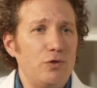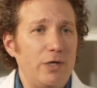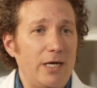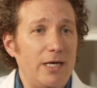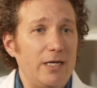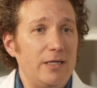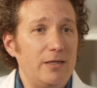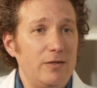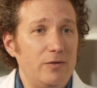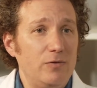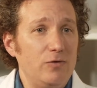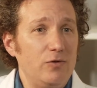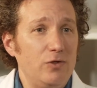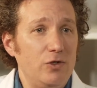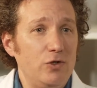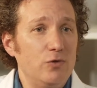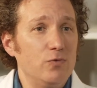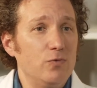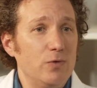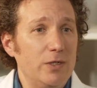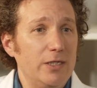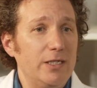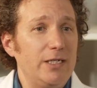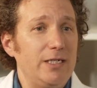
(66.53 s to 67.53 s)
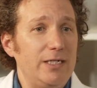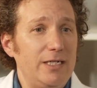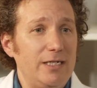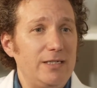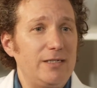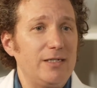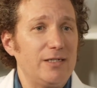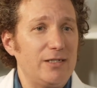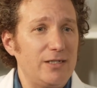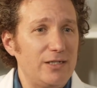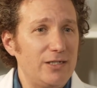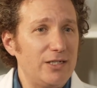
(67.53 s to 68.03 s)
that you really need
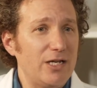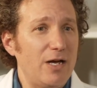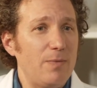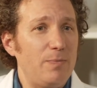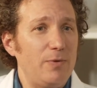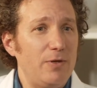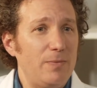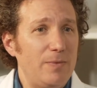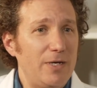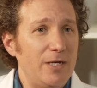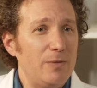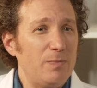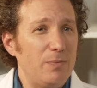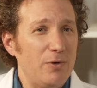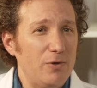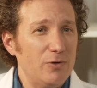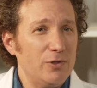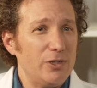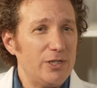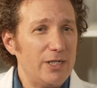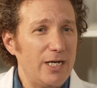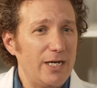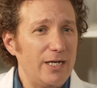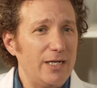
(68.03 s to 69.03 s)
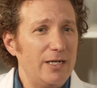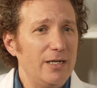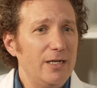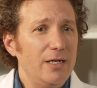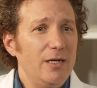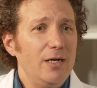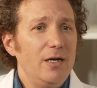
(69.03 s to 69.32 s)
to supplement per se.